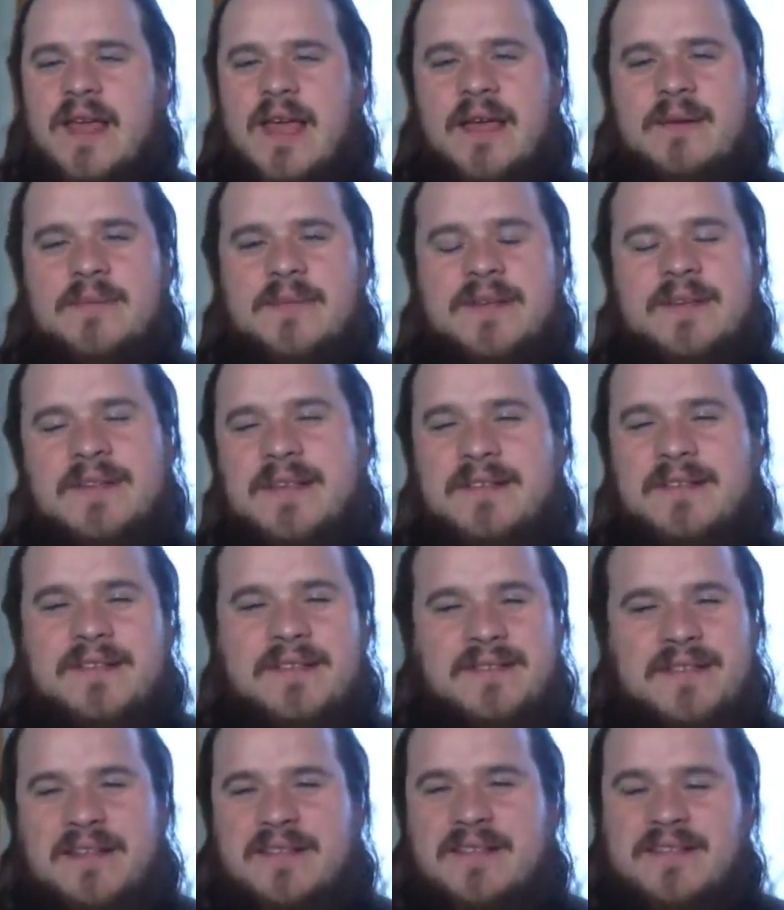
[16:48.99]
Iamblichus says
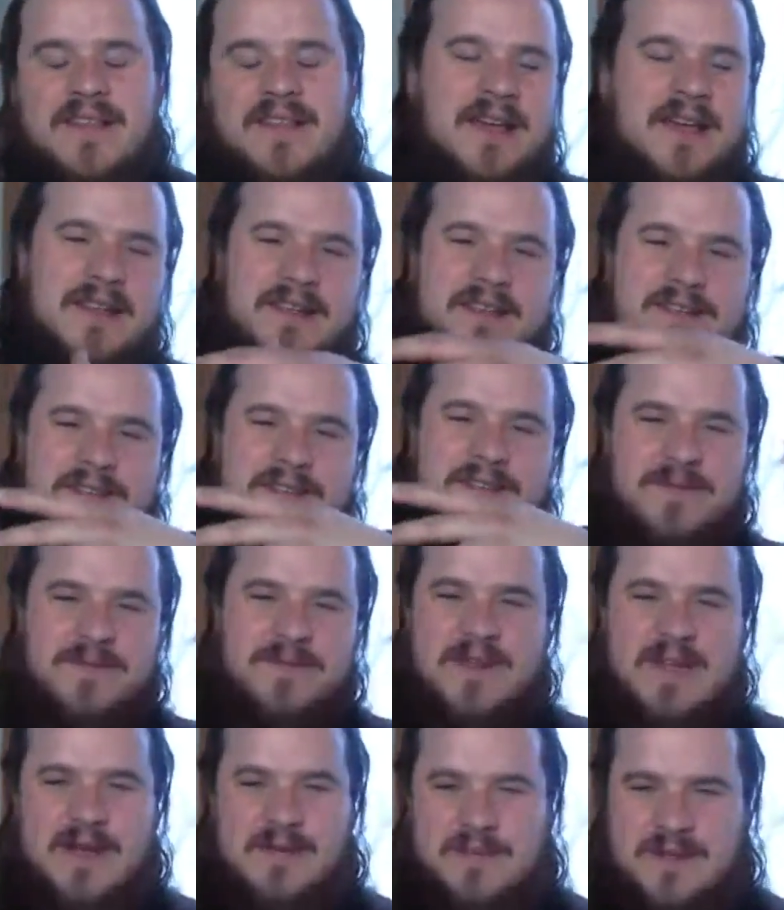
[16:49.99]
that that's not an issue
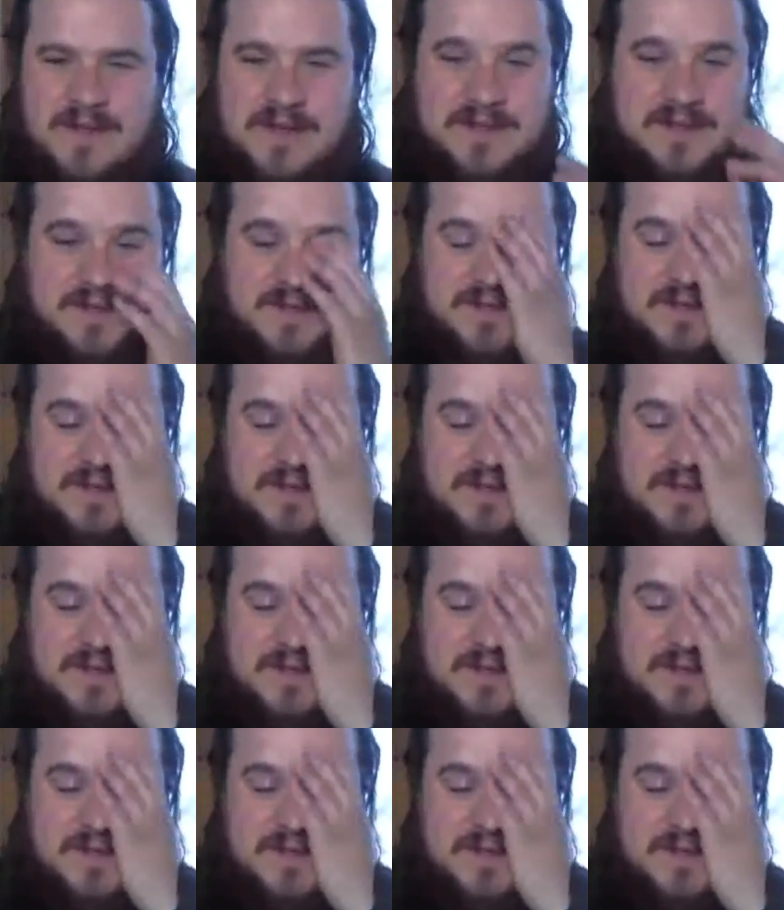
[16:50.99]
for Iamblichus,